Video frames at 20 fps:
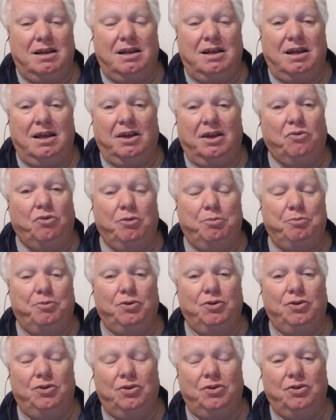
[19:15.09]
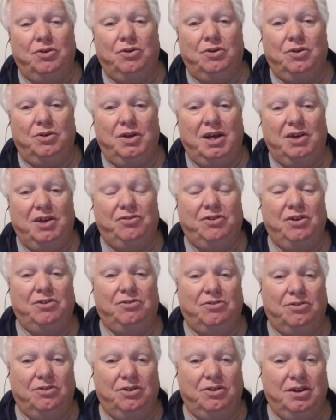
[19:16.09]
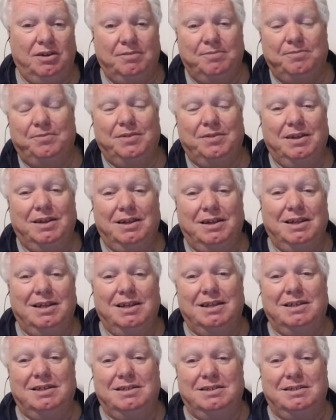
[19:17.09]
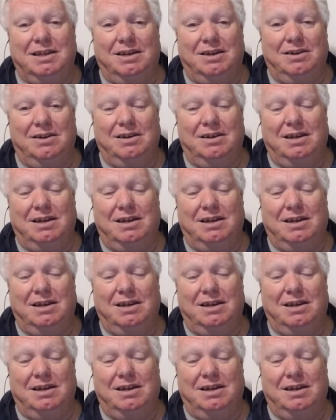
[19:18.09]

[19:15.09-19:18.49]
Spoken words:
encrypted SSD. So